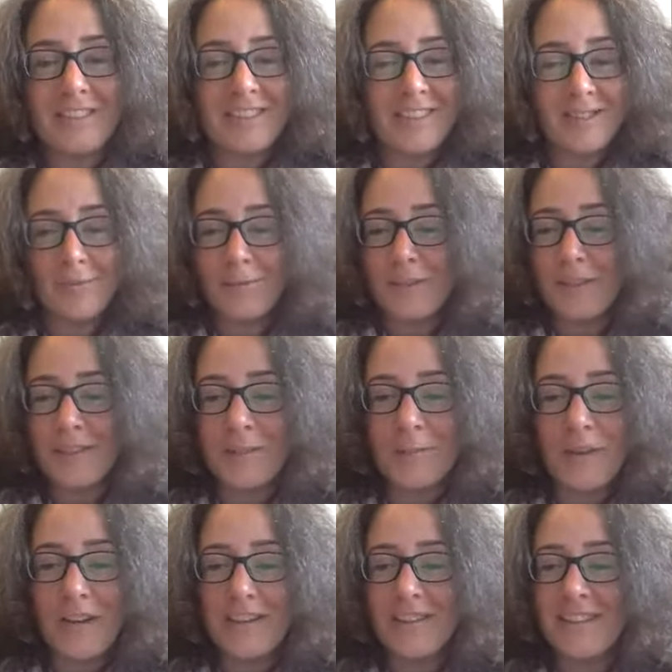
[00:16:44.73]
That's what it's
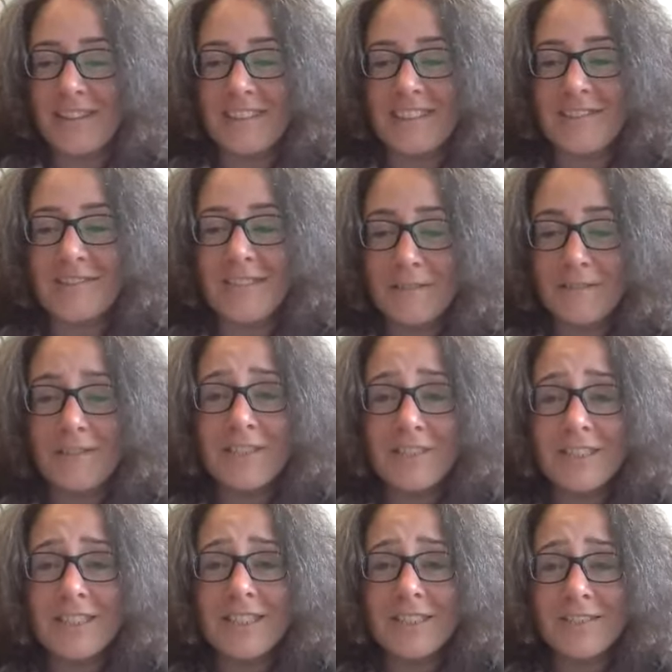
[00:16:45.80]
about. And it's so
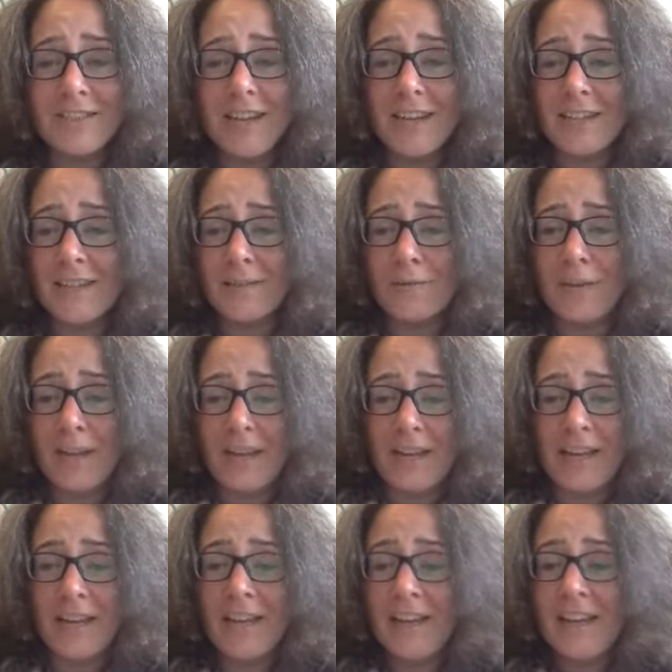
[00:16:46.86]
difficult to do that in a
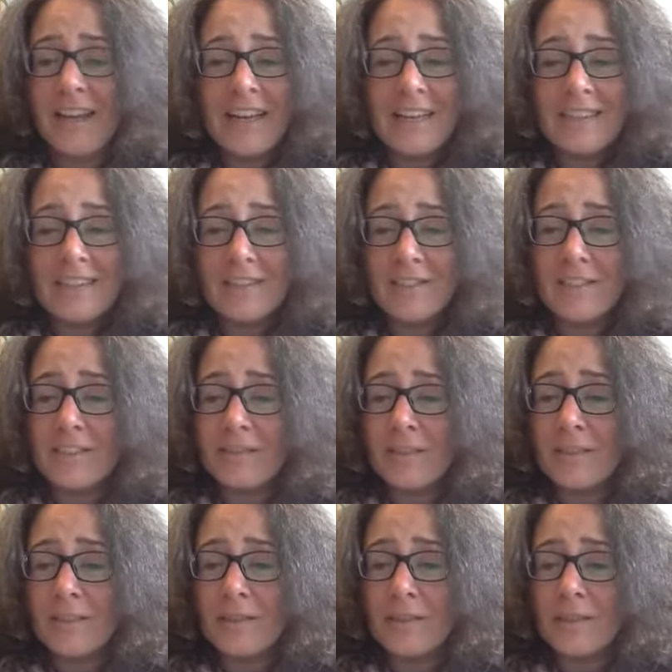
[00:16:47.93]
way. It's so
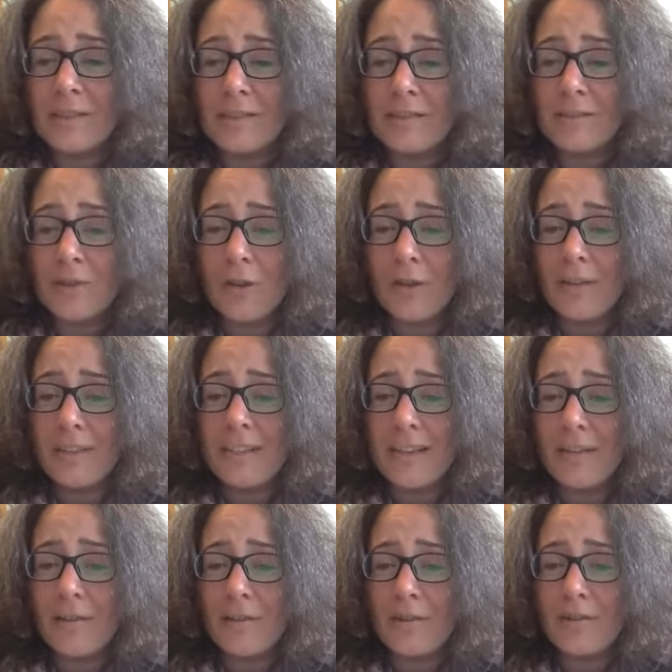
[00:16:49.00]
difficult to do. So I'm scrolling
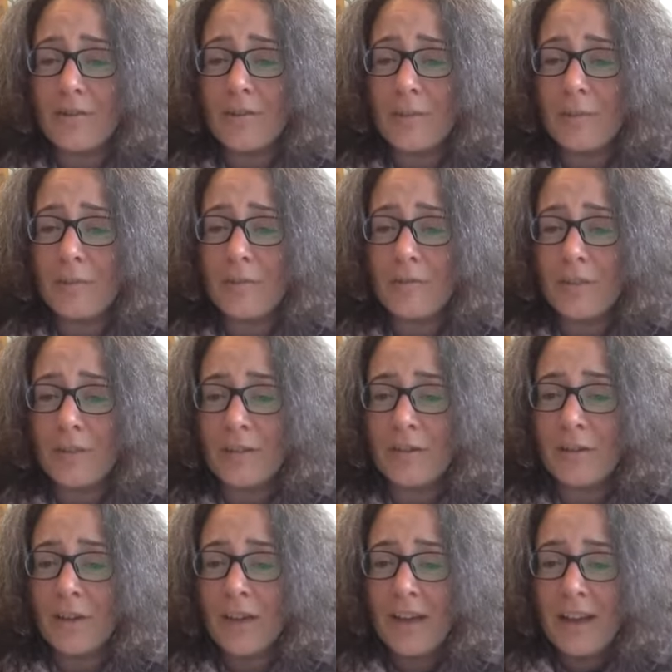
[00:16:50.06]
down through some of you.
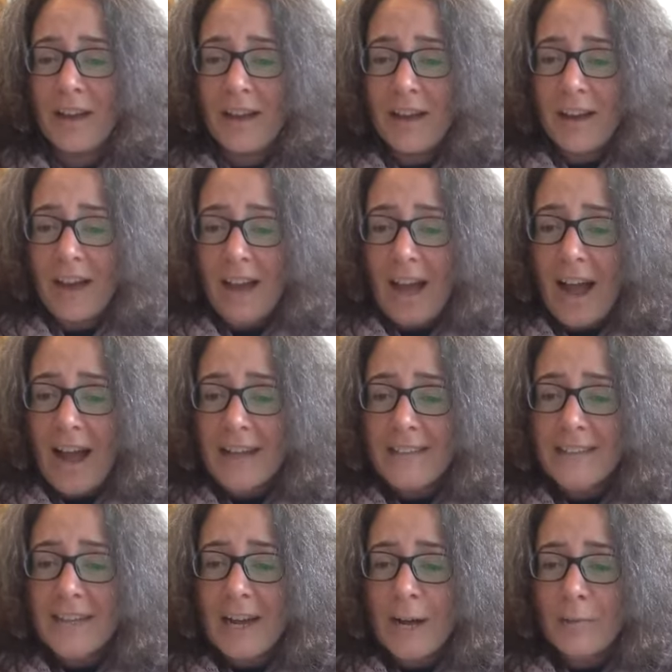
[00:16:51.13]

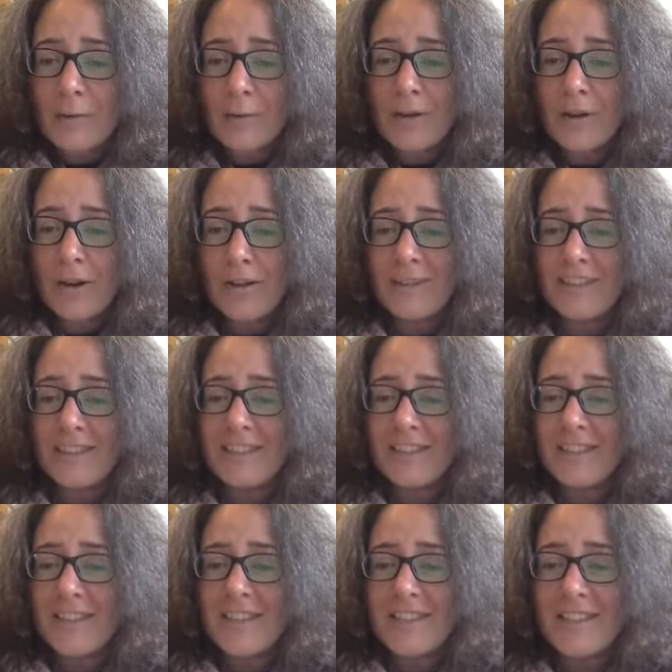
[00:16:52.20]
Andiamo Gons, it's
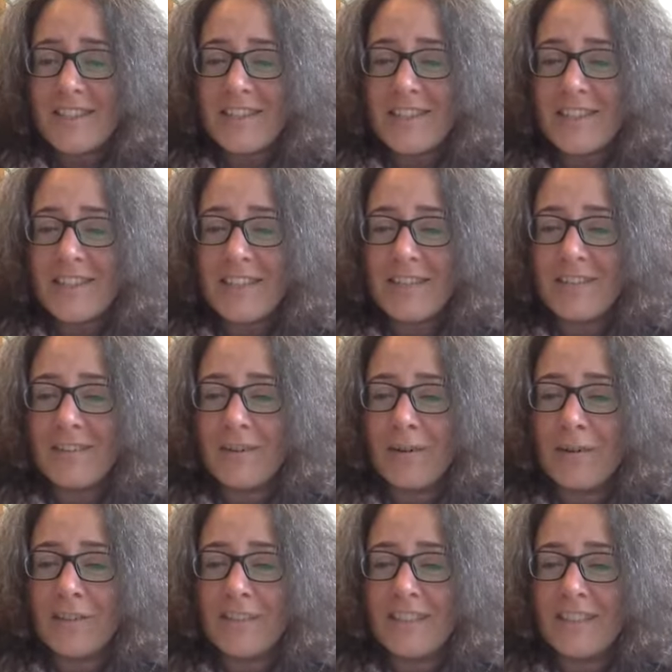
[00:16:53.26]
nice to see you.
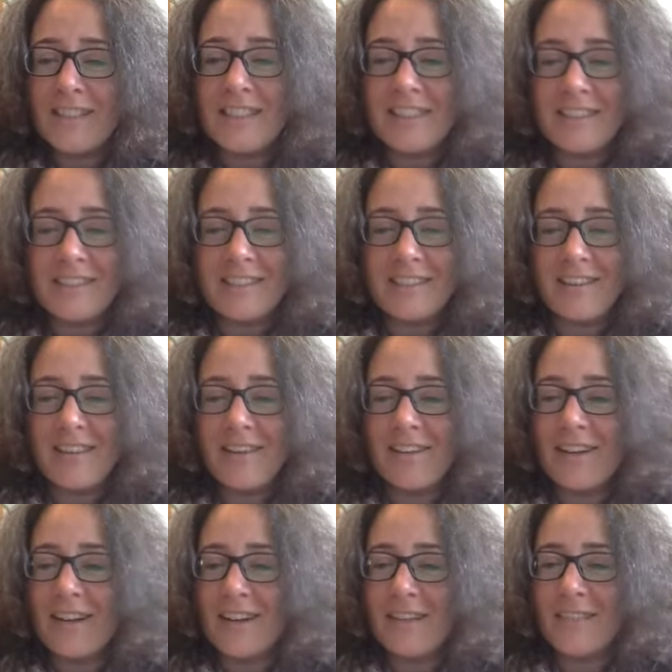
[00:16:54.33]
Laurie Neeson, oh,
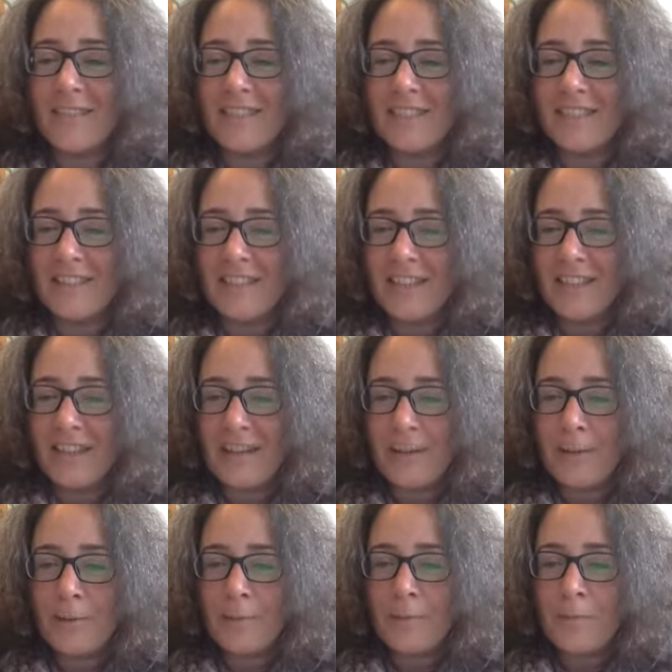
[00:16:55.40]
how lovely to see you.